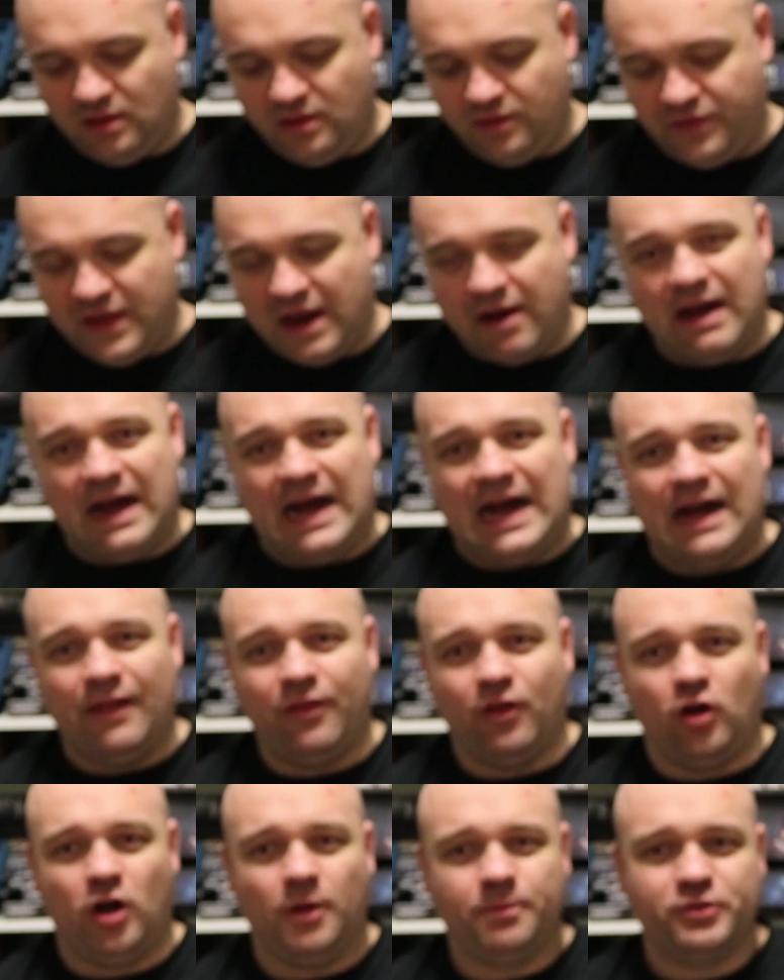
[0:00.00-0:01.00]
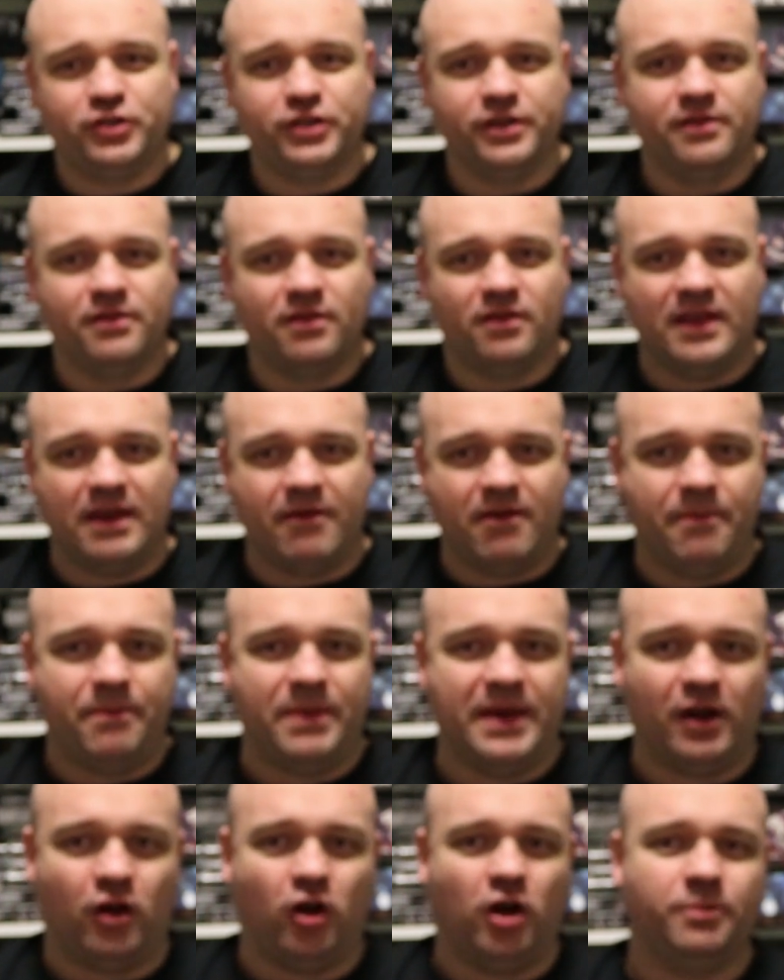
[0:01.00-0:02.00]
there are other options. There are
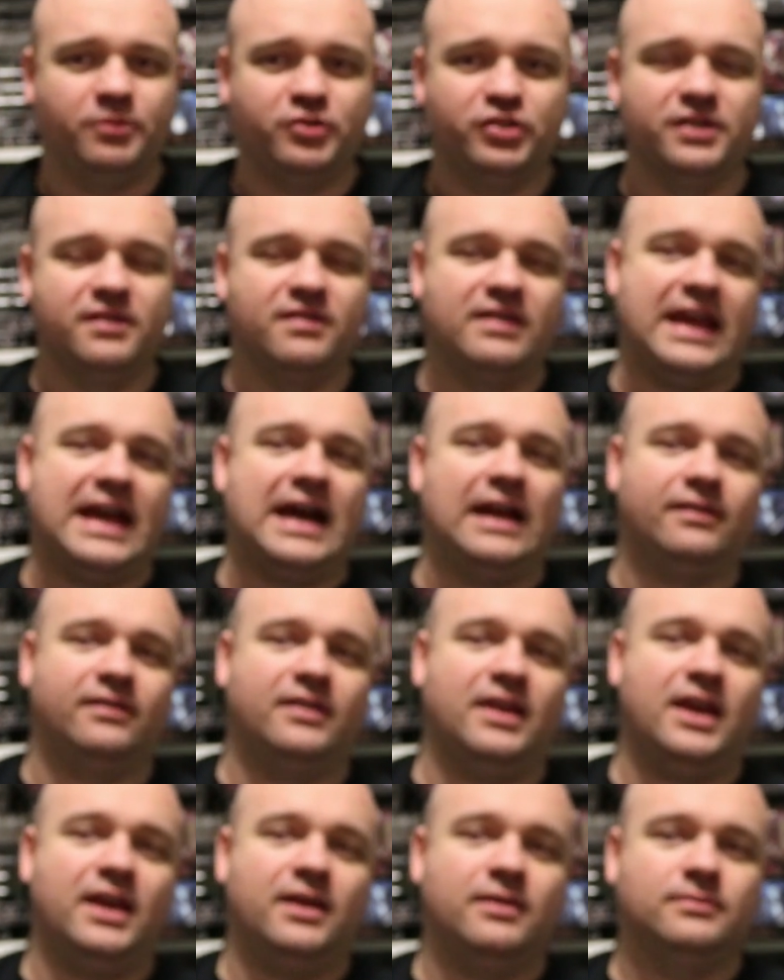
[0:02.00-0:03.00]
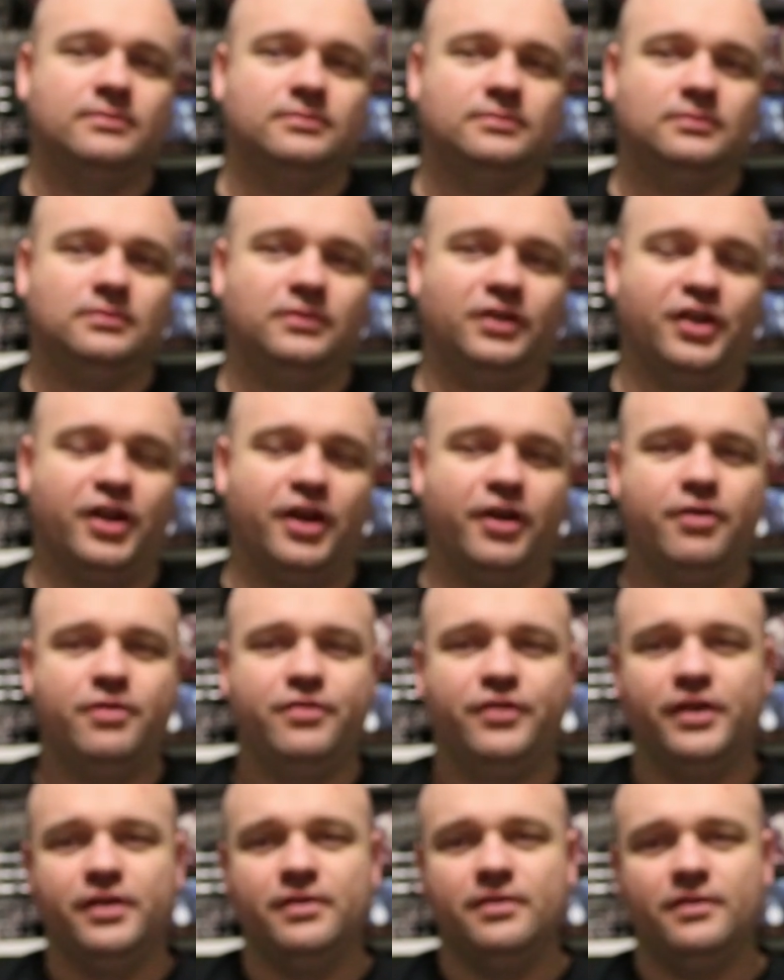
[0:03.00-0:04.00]
better options out there, you know,
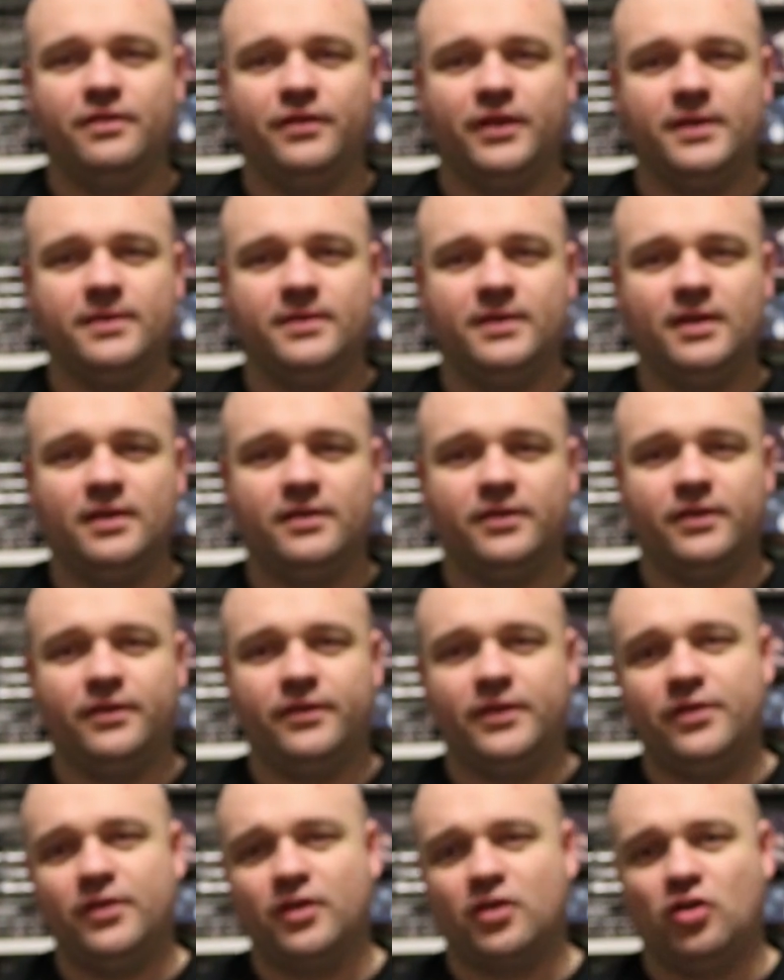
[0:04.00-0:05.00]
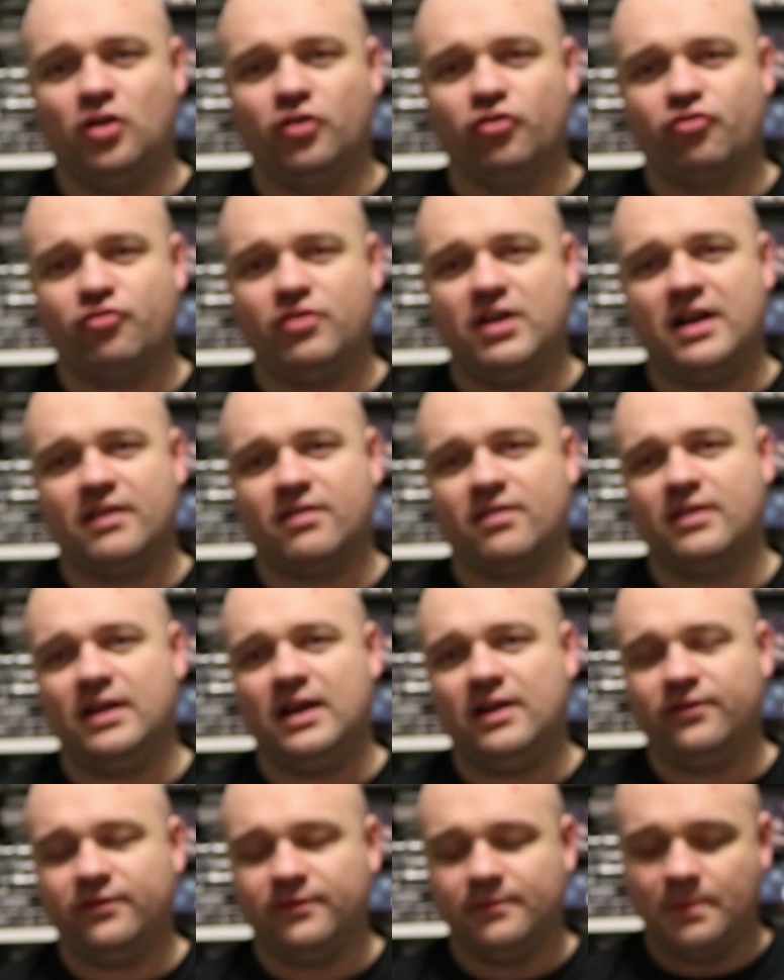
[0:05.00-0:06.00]
than than the than the contrast
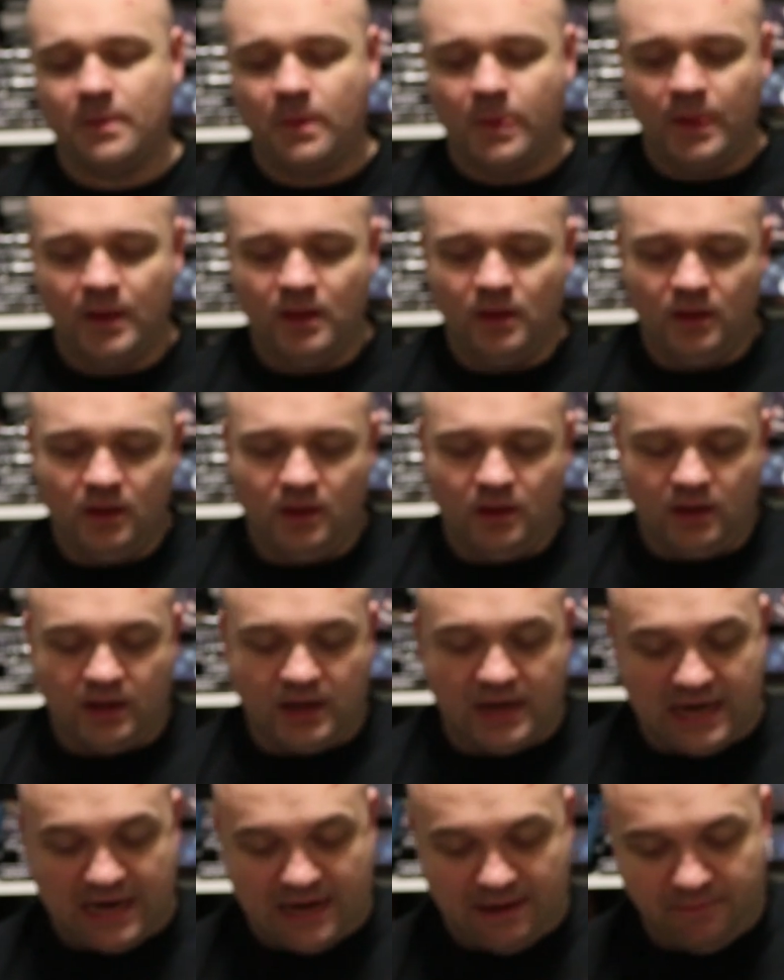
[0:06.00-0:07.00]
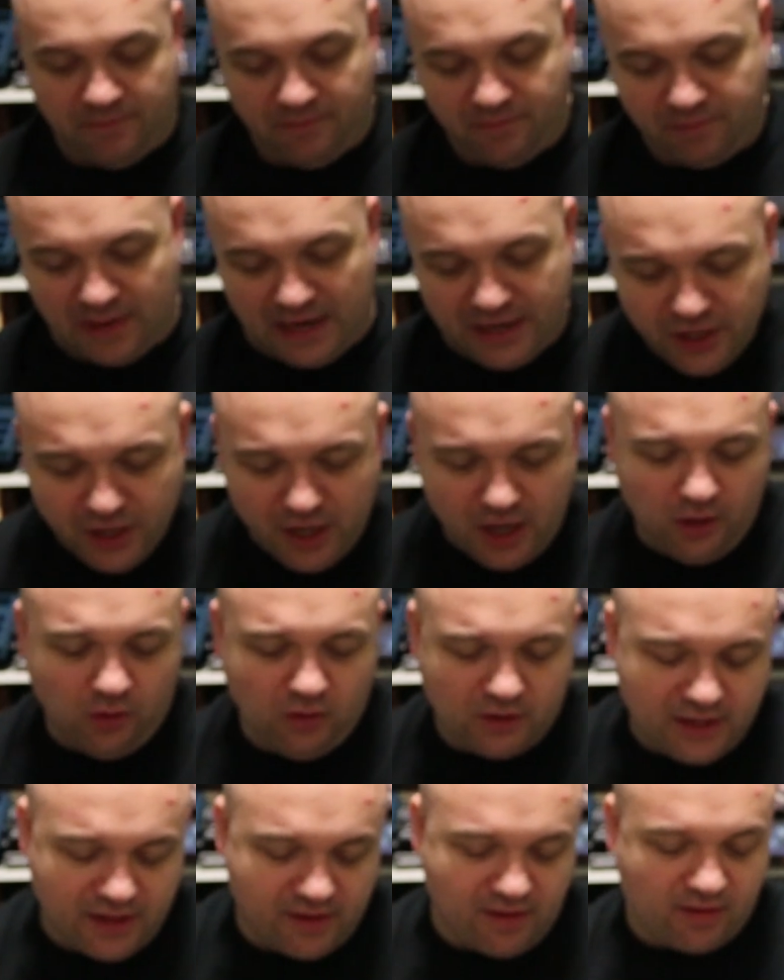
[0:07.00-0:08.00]
stuff. Um, but you know,
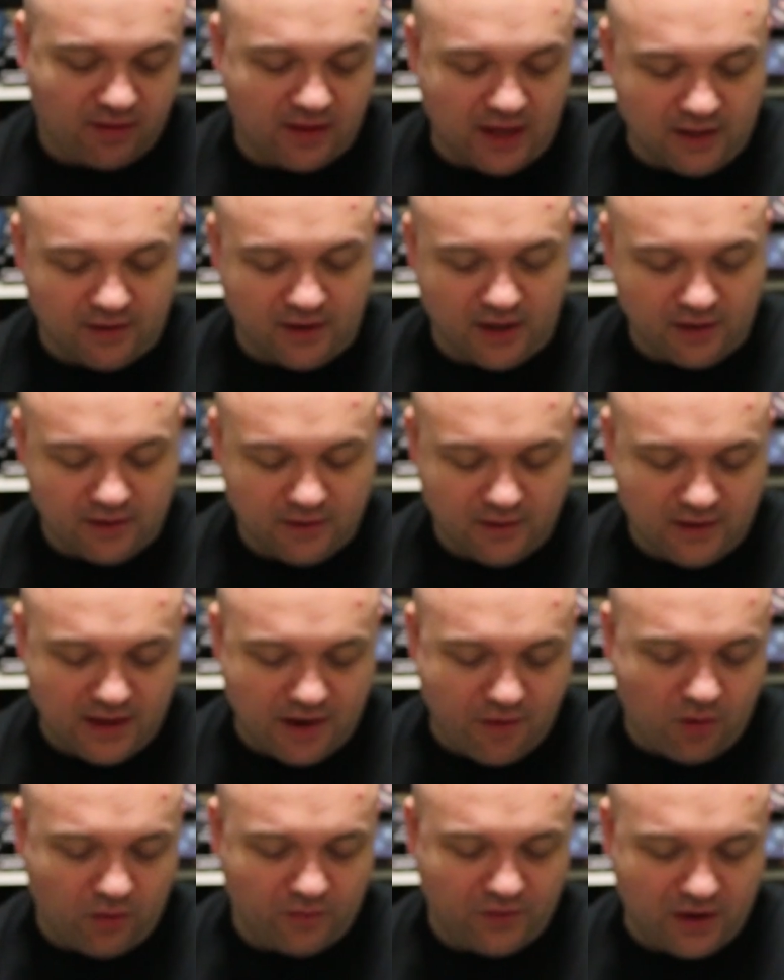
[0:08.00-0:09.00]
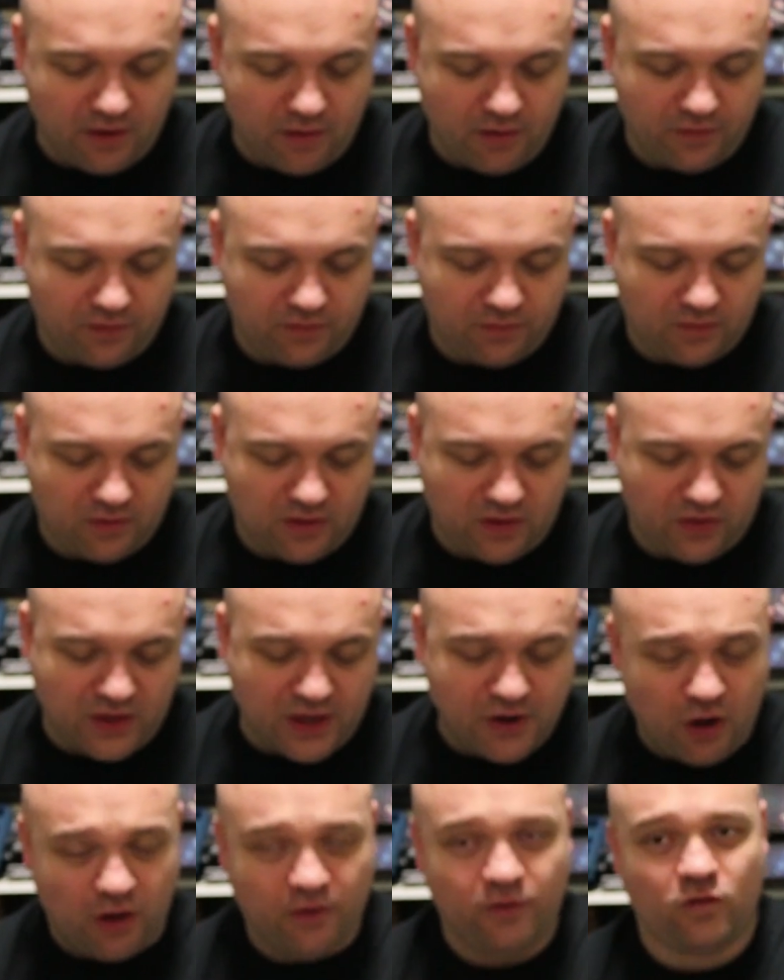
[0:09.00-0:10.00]
look, as I said, they're they're they're
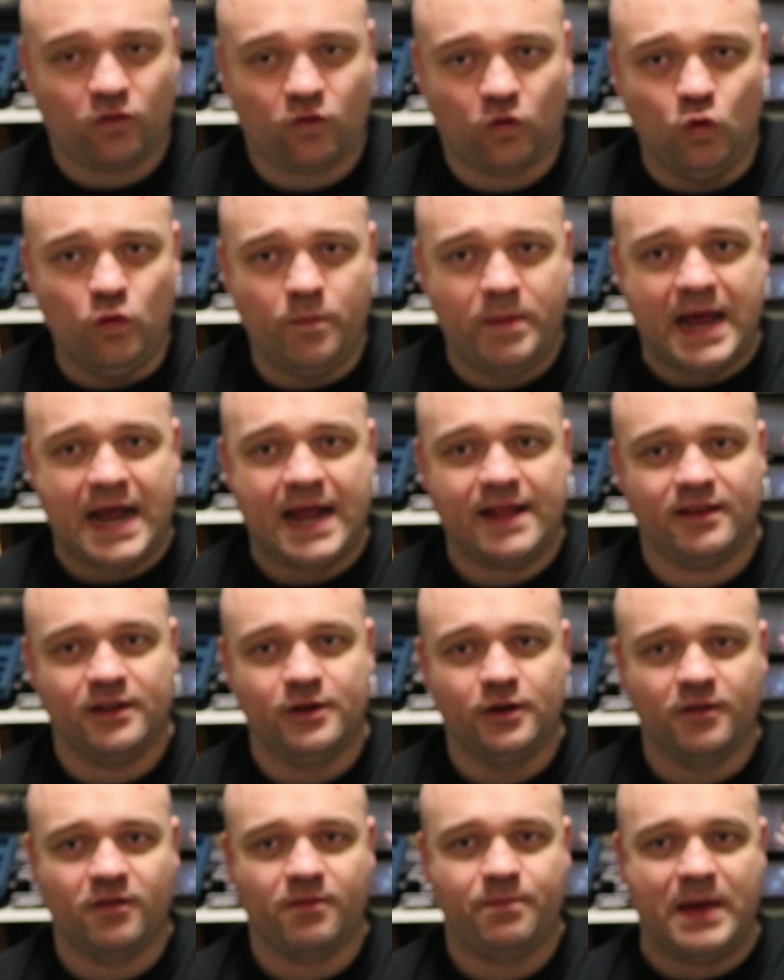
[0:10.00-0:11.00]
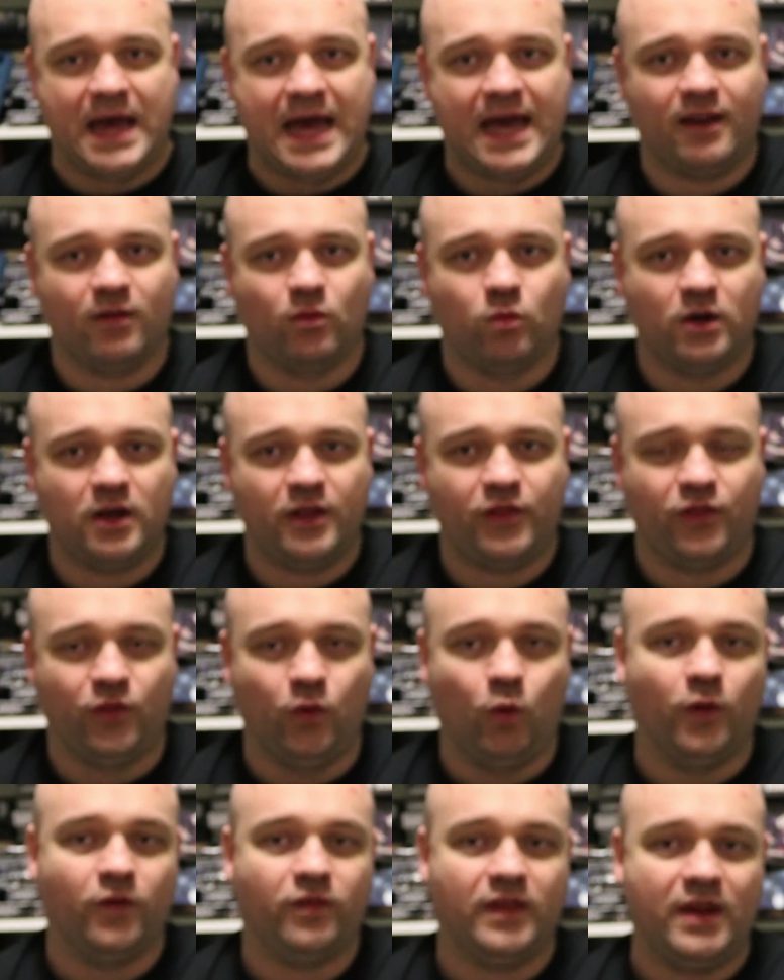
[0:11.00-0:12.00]
they're not too bad. They're not as bad as what I
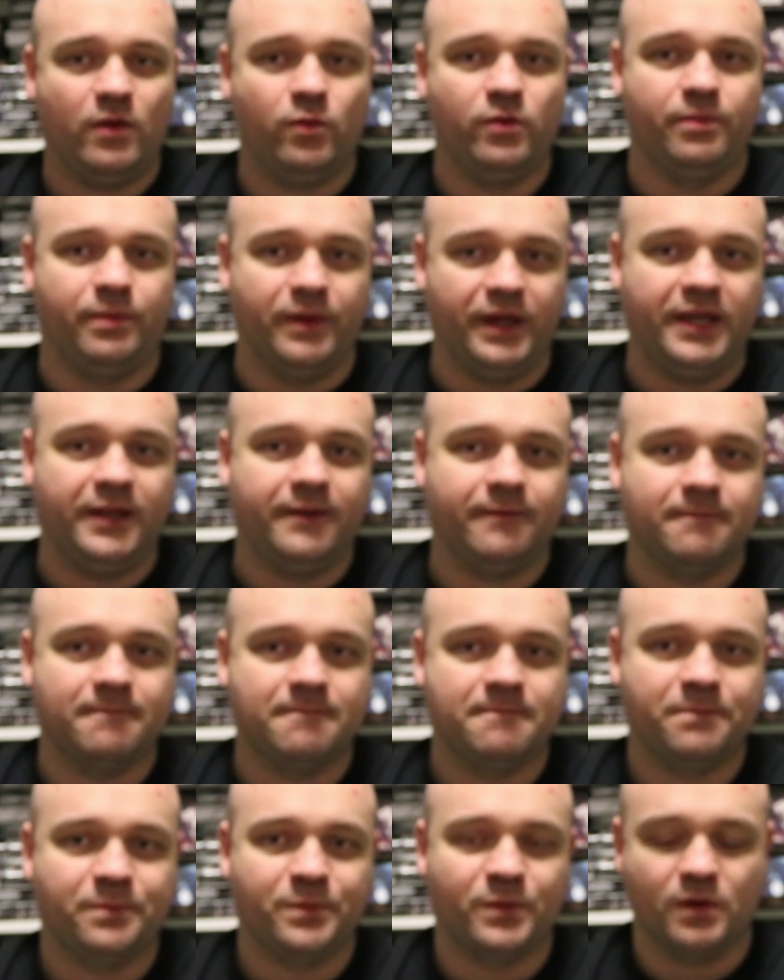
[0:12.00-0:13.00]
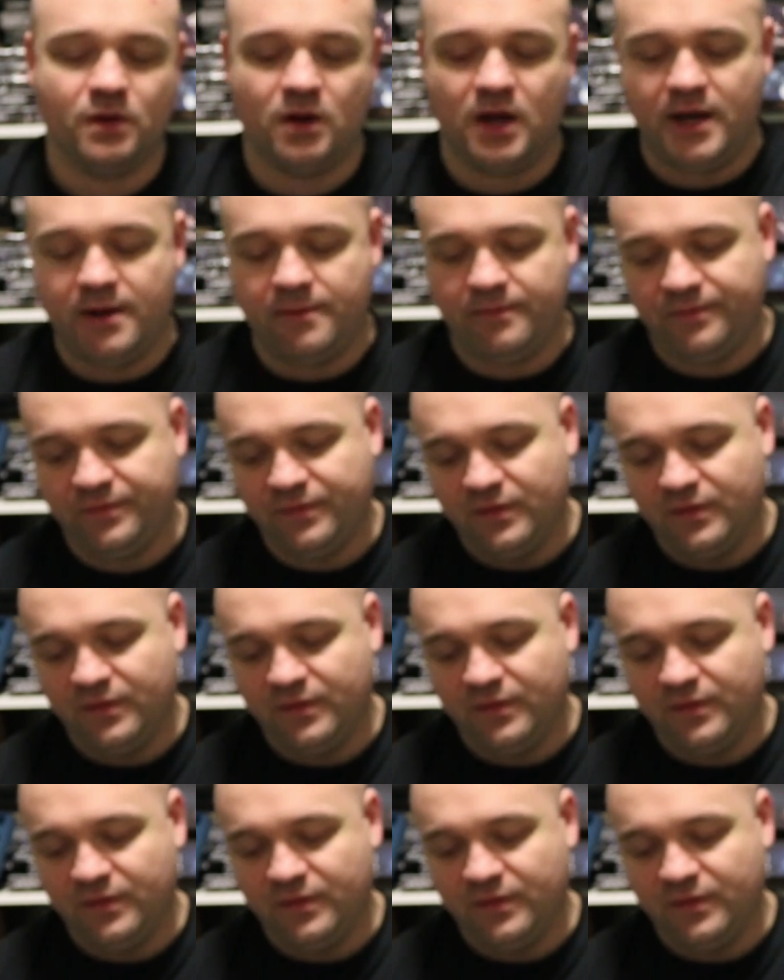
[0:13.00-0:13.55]
thought they would be. All right.